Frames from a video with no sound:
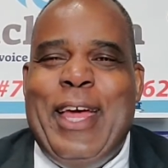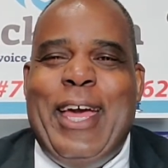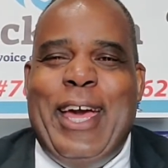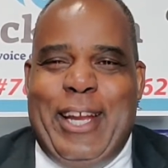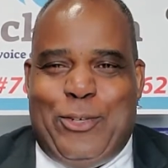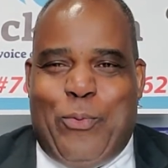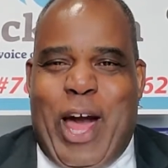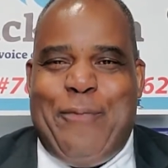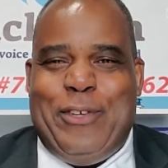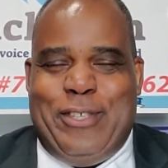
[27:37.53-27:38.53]
and his
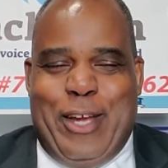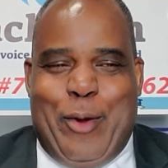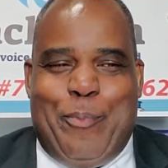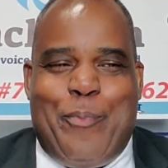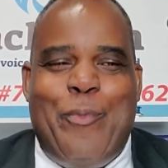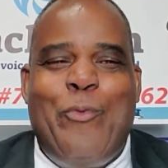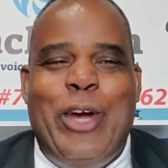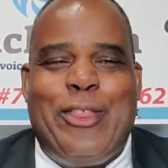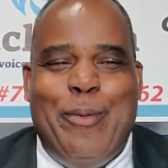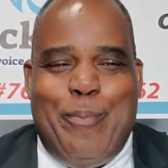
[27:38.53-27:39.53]
wife is there
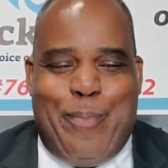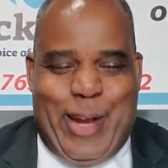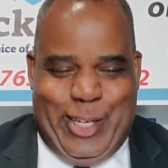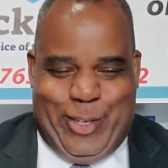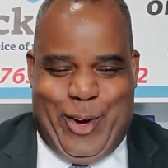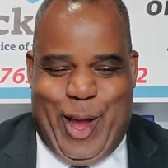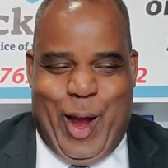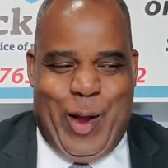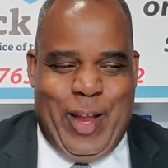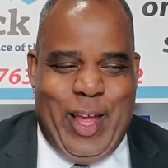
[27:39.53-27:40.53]
with him, bless her
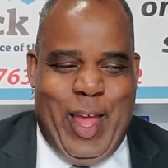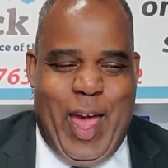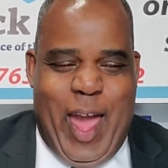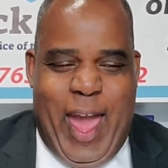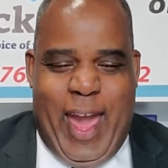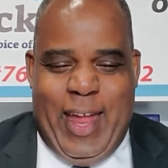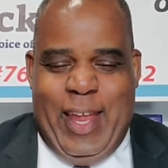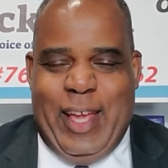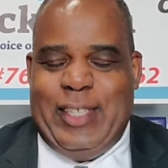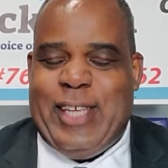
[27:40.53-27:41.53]
heart, and
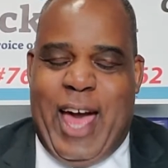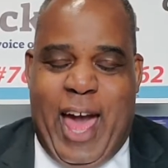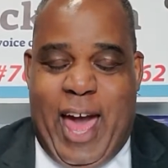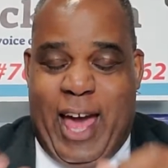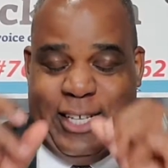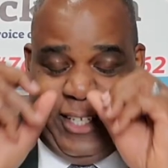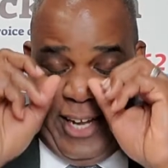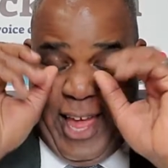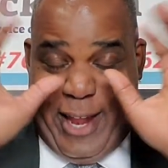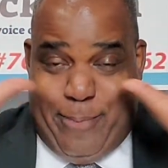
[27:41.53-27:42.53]
his eyes
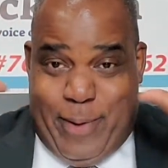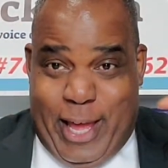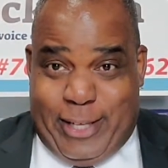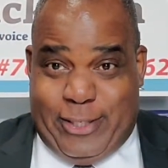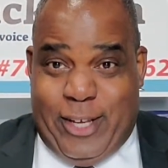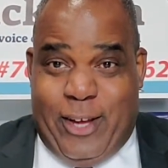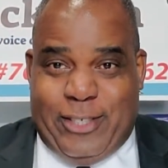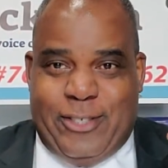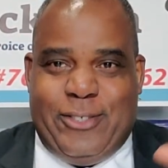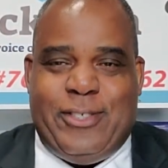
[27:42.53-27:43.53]
light up like
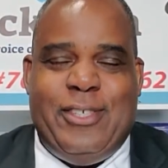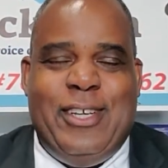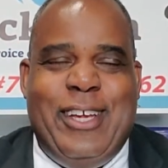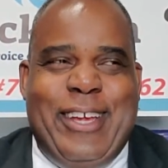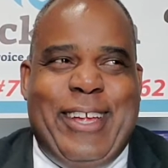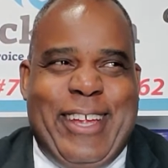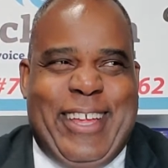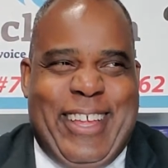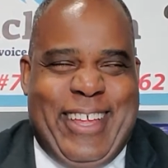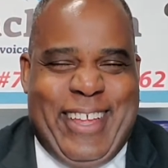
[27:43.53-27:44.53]
saucers.
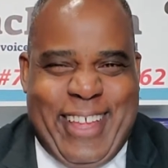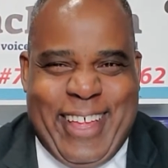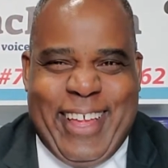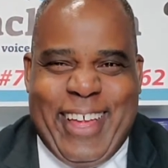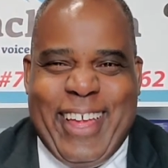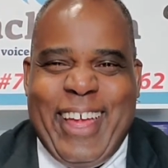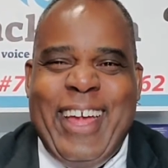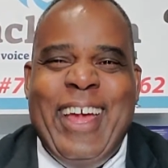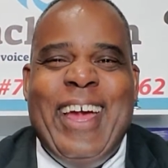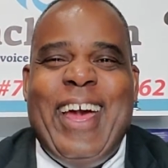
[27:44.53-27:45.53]

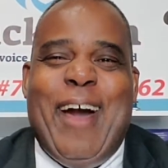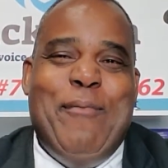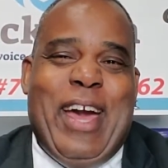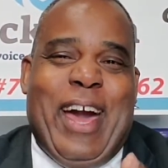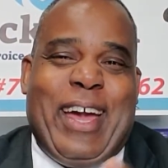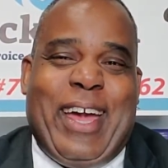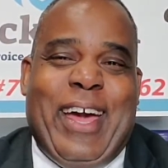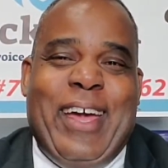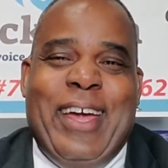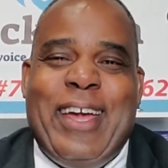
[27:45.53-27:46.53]
I mean, I
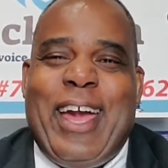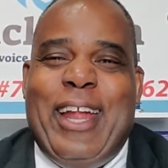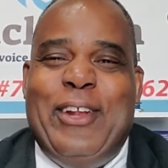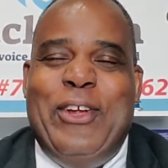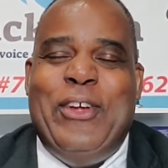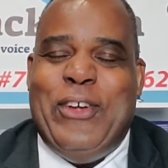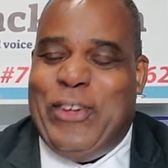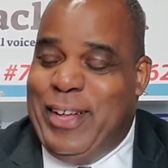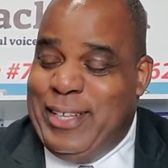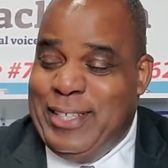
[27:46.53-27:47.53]
kind
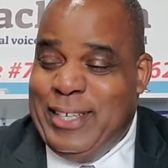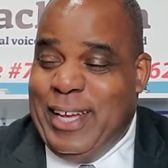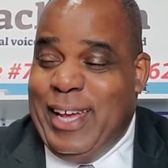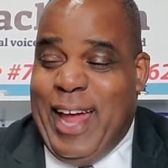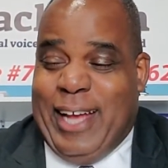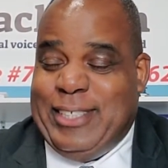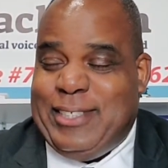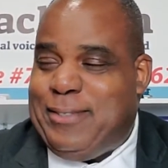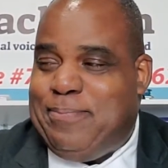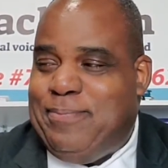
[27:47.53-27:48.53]
of, and I
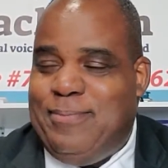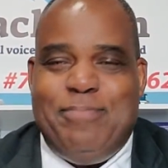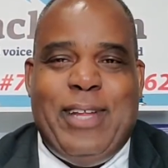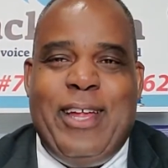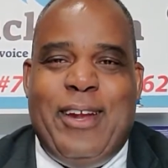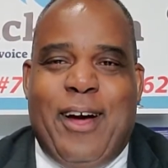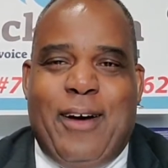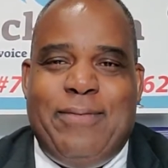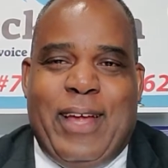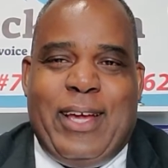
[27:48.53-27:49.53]
just played it
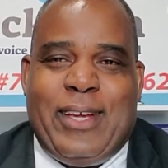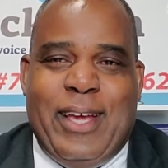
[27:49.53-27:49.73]
off like,